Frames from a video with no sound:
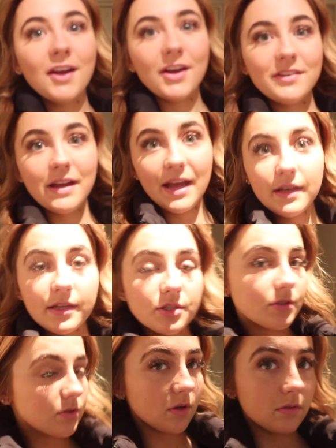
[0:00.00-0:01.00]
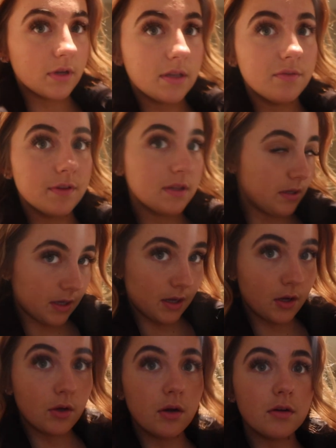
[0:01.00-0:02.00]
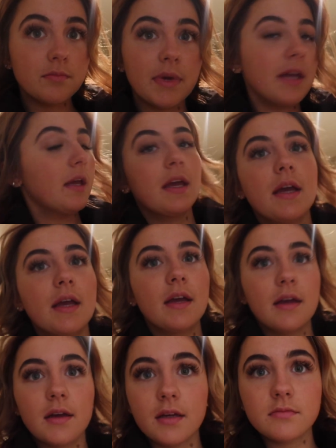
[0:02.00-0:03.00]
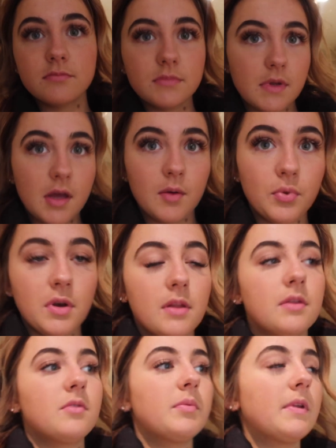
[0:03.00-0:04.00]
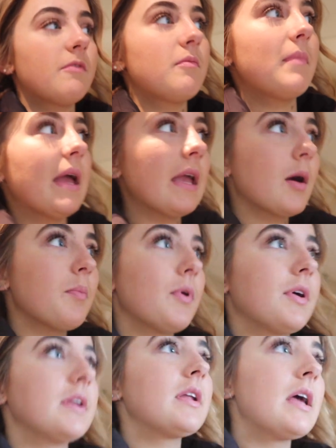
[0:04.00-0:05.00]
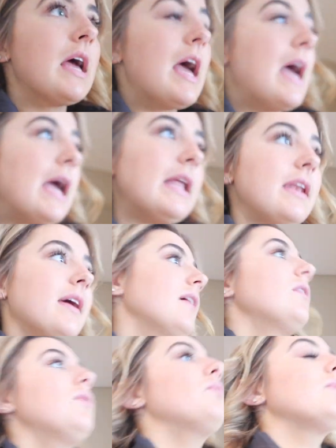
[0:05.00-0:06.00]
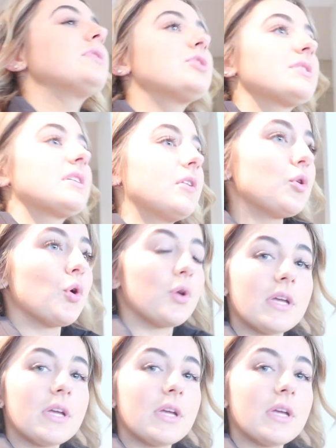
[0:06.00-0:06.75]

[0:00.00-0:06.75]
All right, I just got ready for the day. I curled my hair, put a little bit of makeup on, and now we're just gonna go